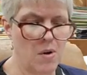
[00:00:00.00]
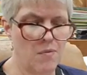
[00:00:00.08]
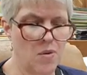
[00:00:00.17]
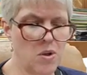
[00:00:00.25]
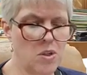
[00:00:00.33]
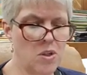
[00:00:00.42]

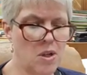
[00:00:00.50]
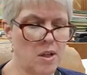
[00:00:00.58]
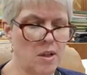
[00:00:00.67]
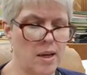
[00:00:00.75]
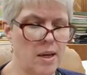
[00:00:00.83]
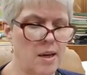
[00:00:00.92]

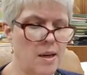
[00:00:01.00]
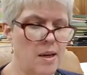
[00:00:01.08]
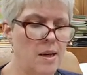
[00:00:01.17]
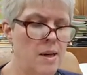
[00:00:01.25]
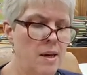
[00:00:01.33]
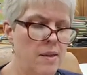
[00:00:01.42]
Fortunately,
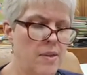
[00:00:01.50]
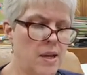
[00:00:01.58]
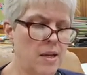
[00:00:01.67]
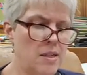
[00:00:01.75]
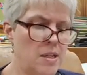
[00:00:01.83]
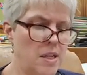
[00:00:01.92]
the
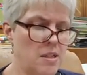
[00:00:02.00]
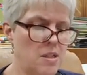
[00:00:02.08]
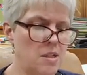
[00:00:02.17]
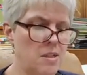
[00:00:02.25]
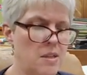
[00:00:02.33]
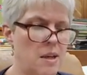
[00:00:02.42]

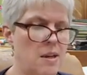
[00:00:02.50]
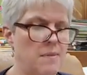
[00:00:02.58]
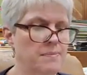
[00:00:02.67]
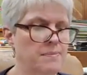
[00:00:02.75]
contingency